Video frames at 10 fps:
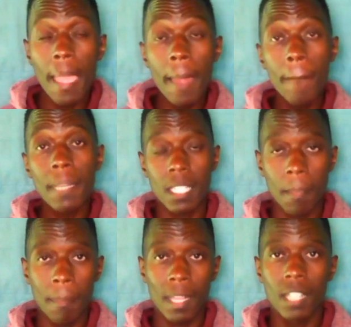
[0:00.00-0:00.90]
and press
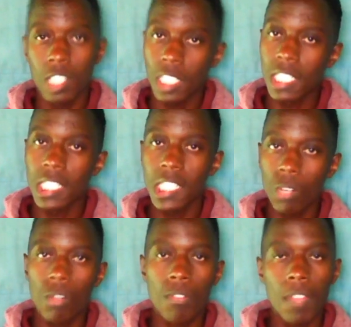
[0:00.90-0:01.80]
that bell so you can stay
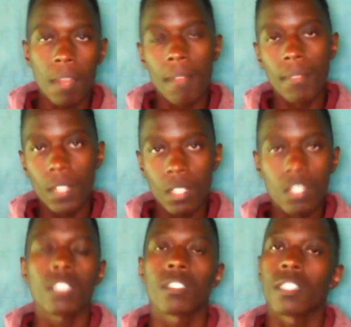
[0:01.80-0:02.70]
notified of my videos
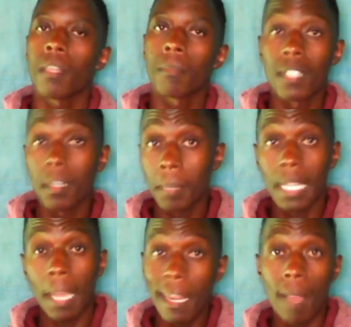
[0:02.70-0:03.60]
because I'm going to be
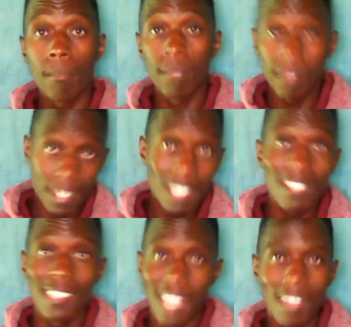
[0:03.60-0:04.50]
coming up with
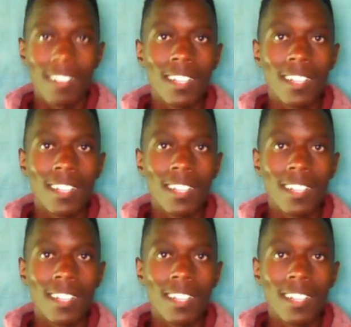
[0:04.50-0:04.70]
videos now.